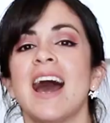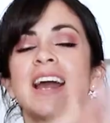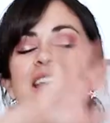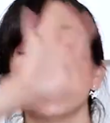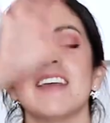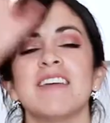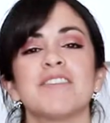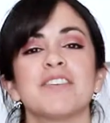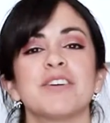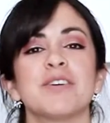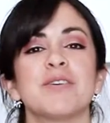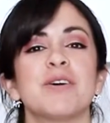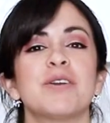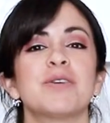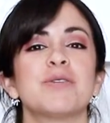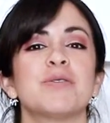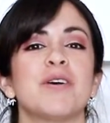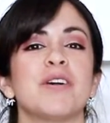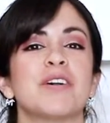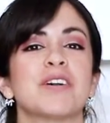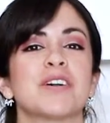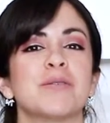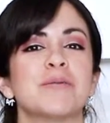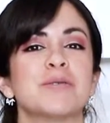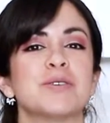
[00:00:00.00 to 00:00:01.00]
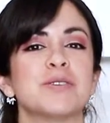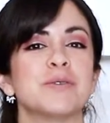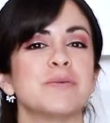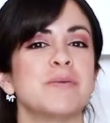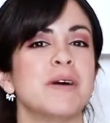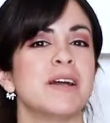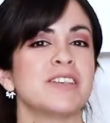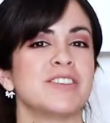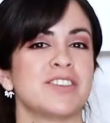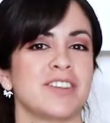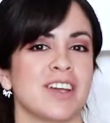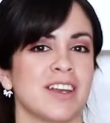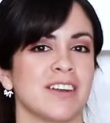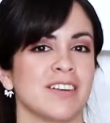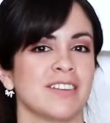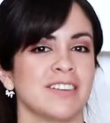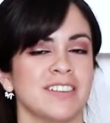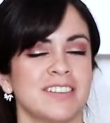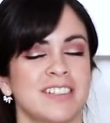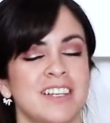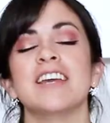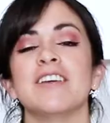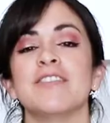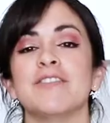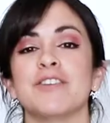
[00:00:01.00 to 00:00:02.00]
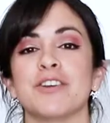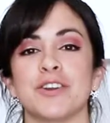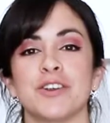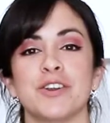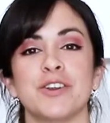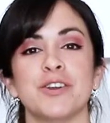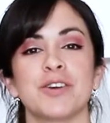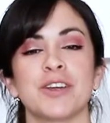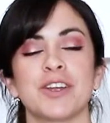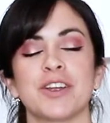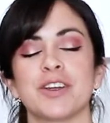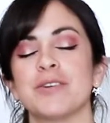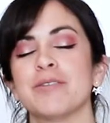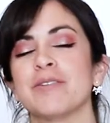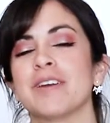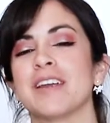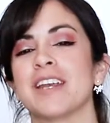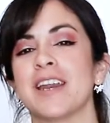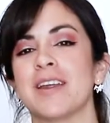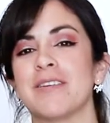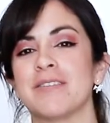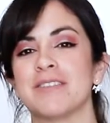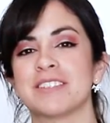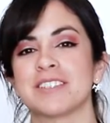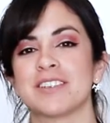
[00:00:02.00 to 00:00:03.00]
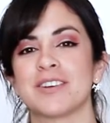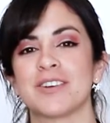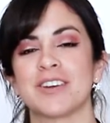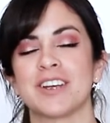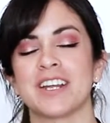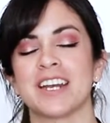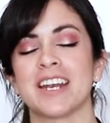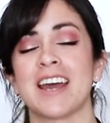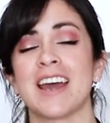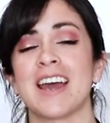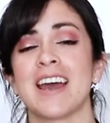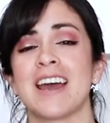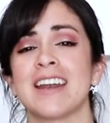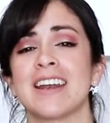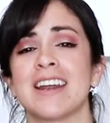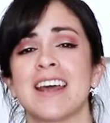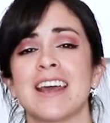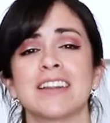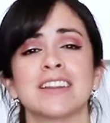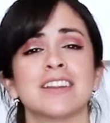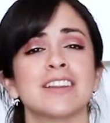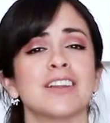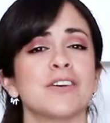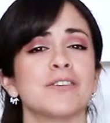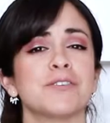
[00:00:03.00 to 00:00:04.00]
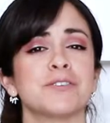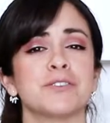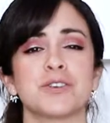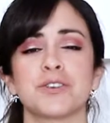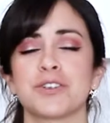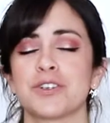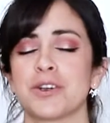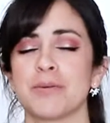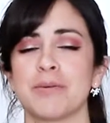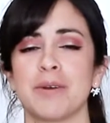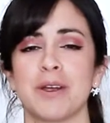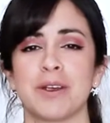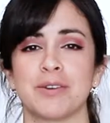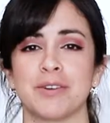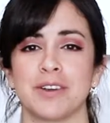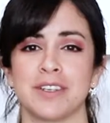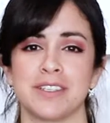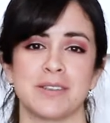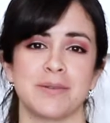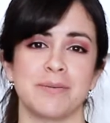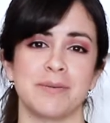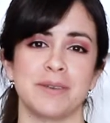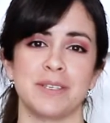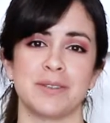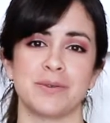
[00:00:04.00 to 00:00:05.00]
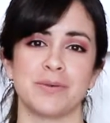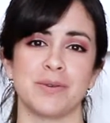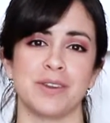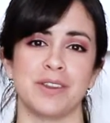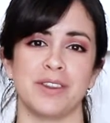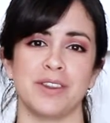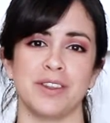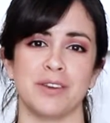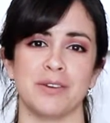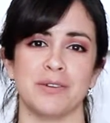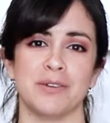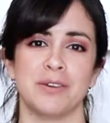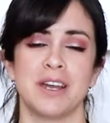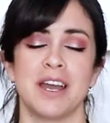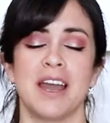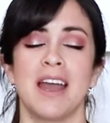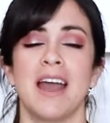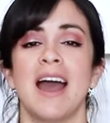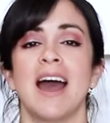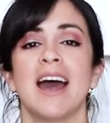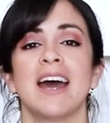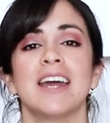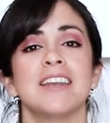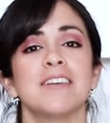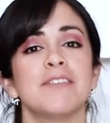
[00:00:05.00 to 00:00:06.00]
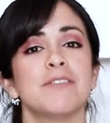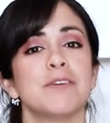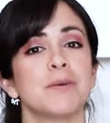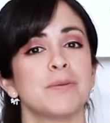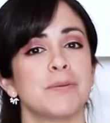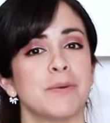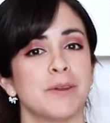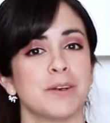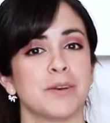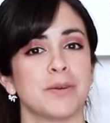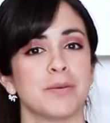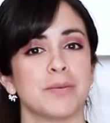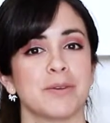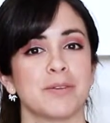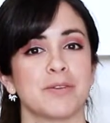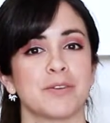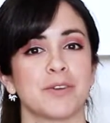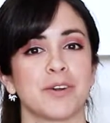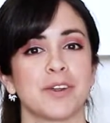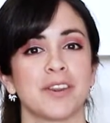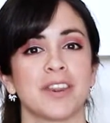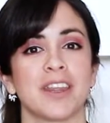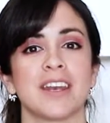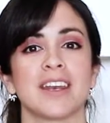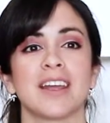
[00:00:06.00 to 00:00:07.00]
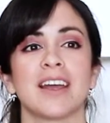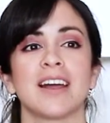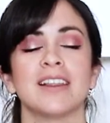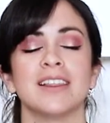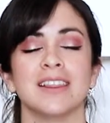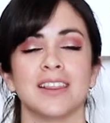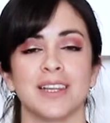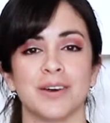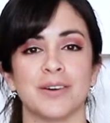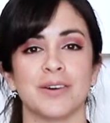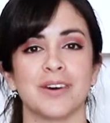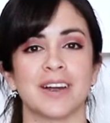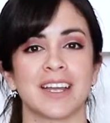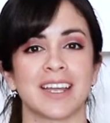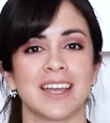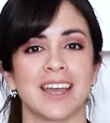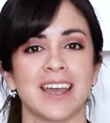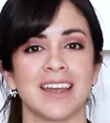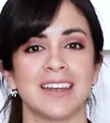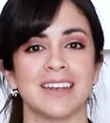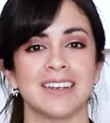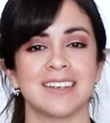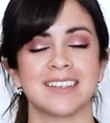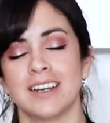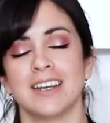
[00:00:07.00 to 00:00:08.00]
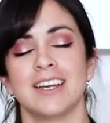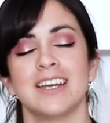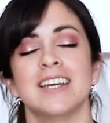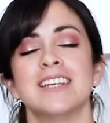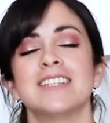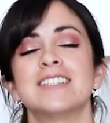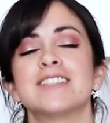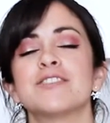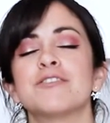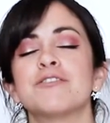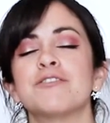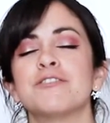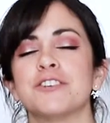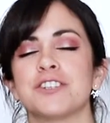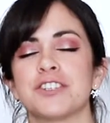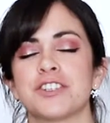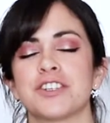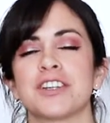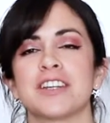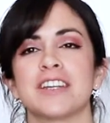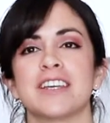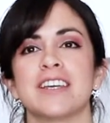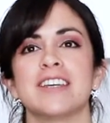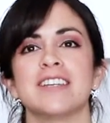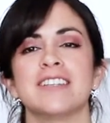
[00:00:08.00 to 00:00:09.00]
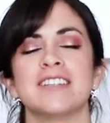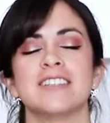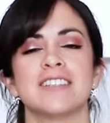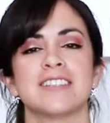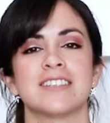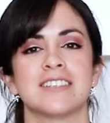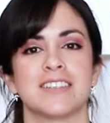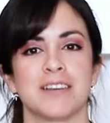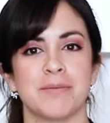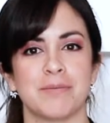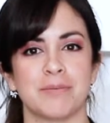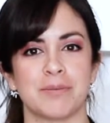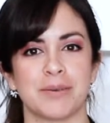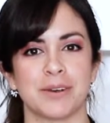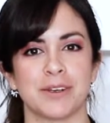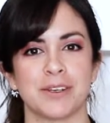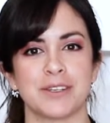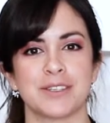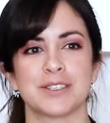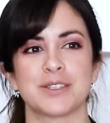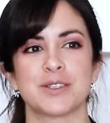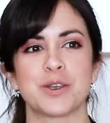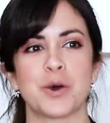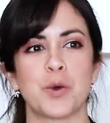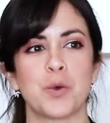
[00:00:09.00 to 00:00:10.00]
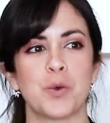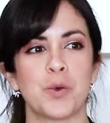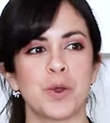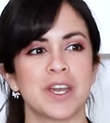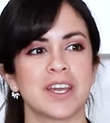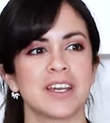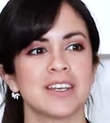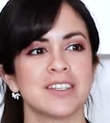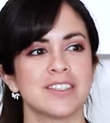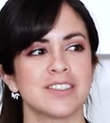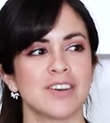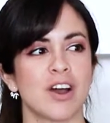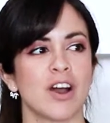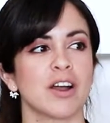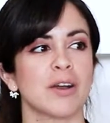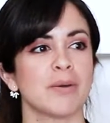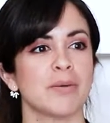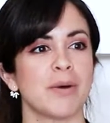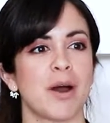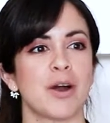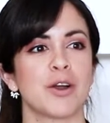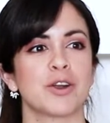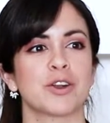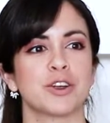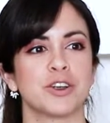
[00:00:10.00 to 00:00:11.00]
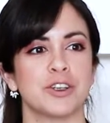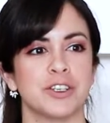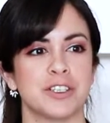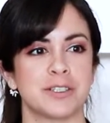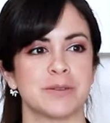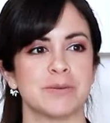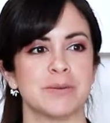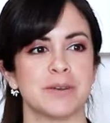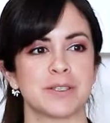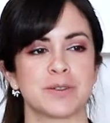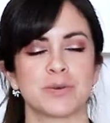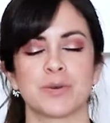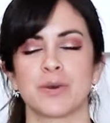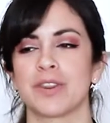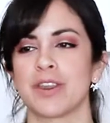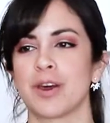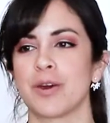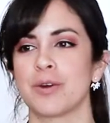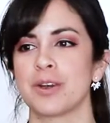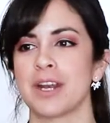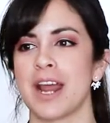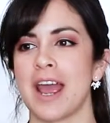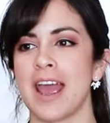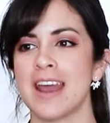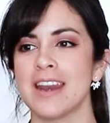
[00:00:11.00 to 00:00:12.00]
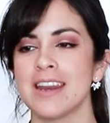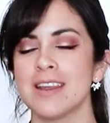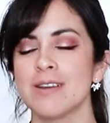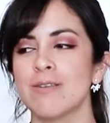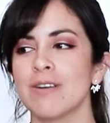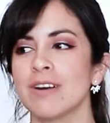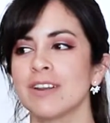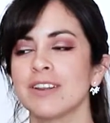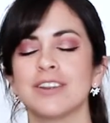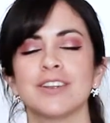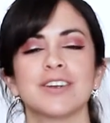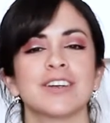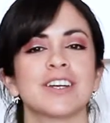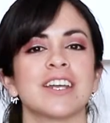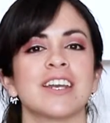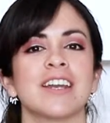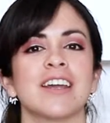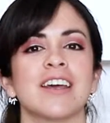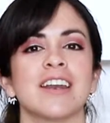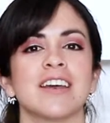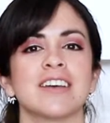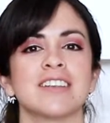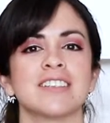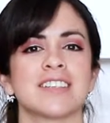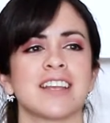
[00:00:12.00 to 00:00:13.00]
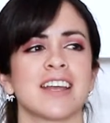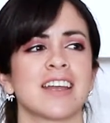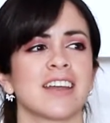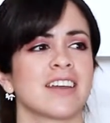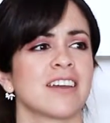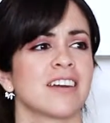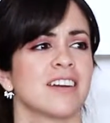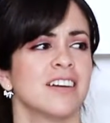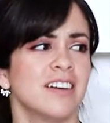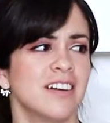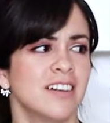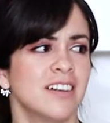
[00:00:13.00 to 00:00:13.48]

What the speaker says: Hi everyone, welcome to my channel. If you're new here, my name is Lorena and I love to share my recipes with you. And if you've been here before, then hello again. It's officially December, so we can talk about Christmas without anyone looking at us like,